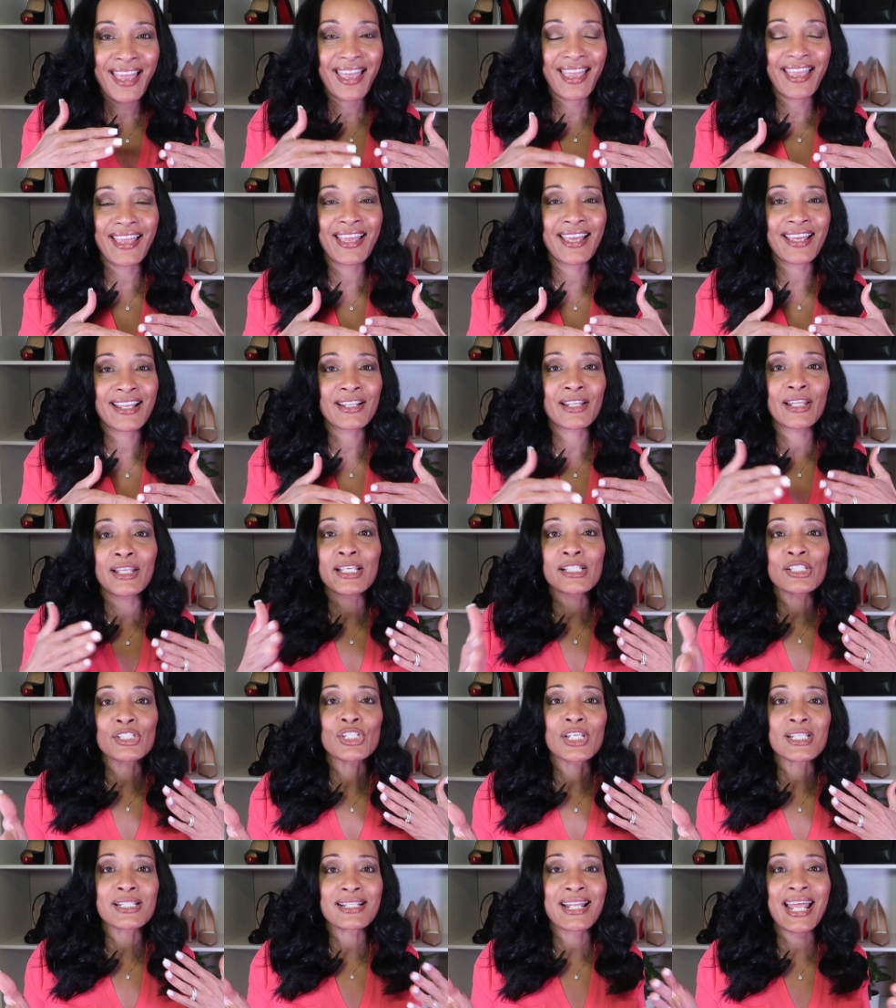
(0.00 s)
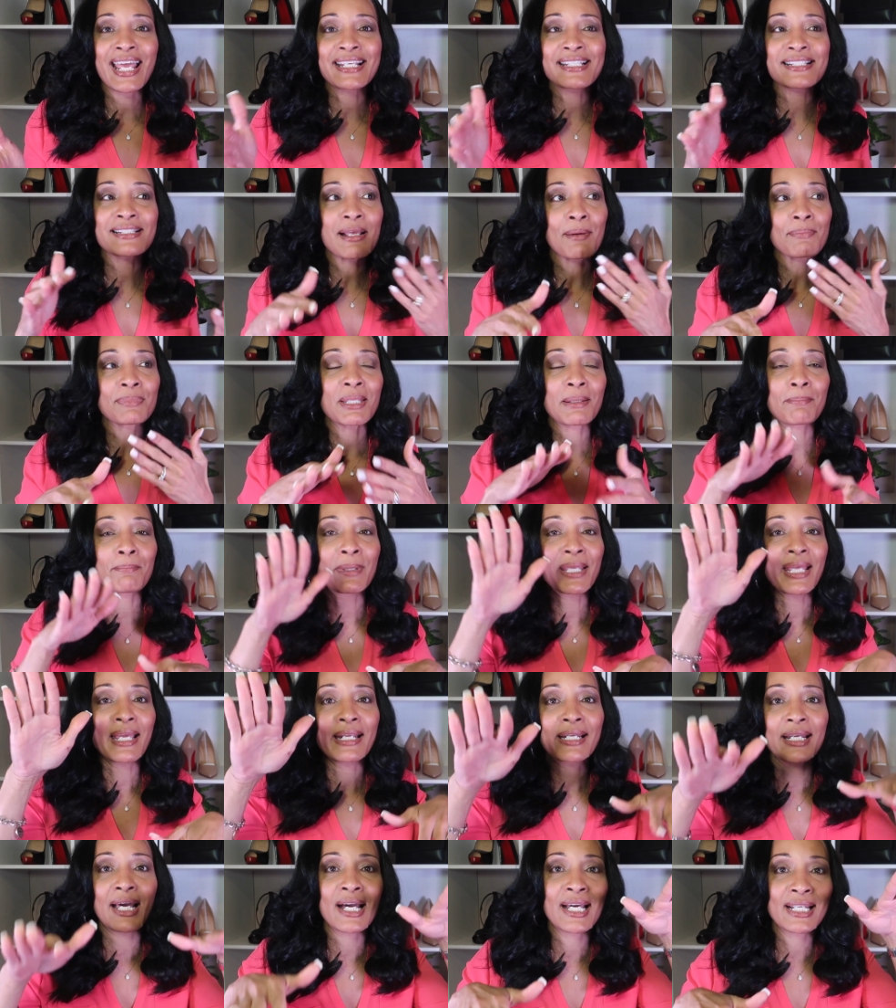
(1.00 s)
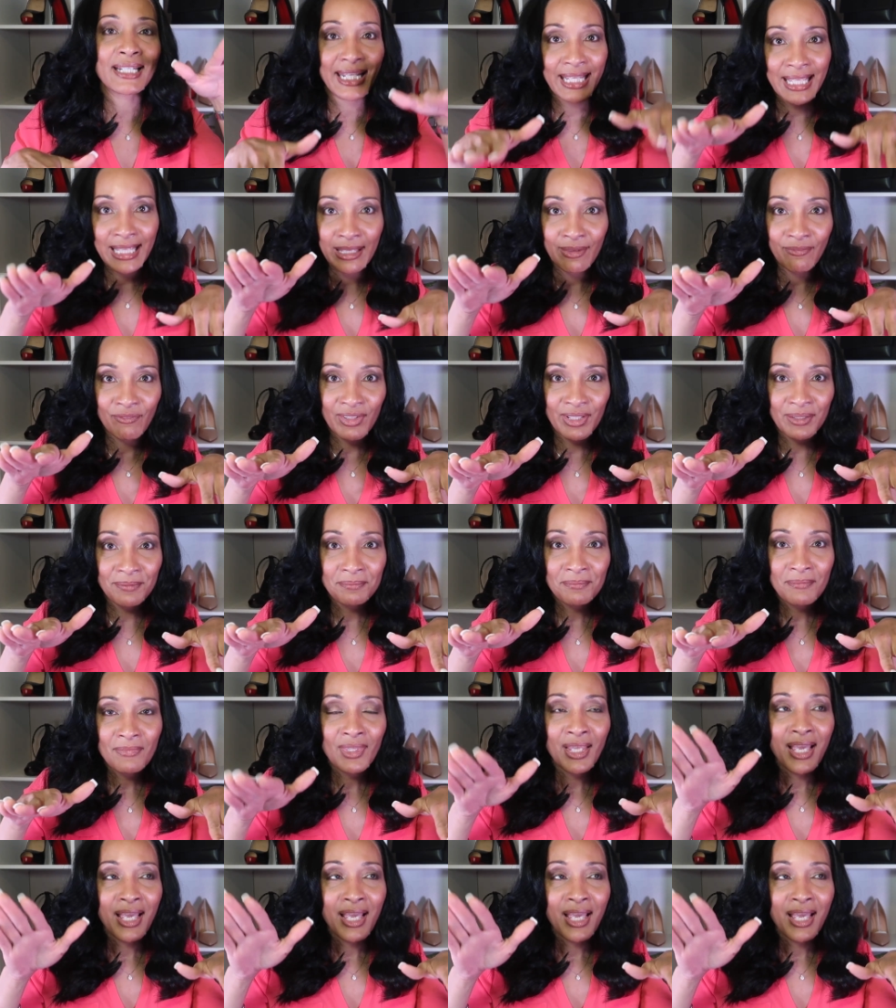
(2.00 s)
It's just like something being uneven.